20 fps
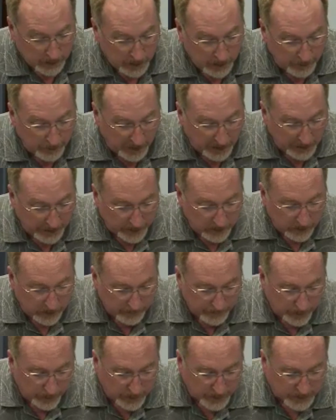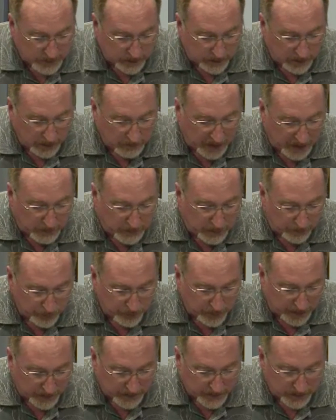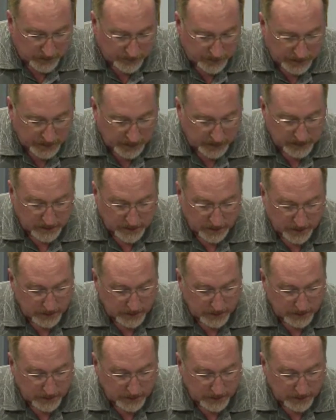In my letter, I focused on the amendment process because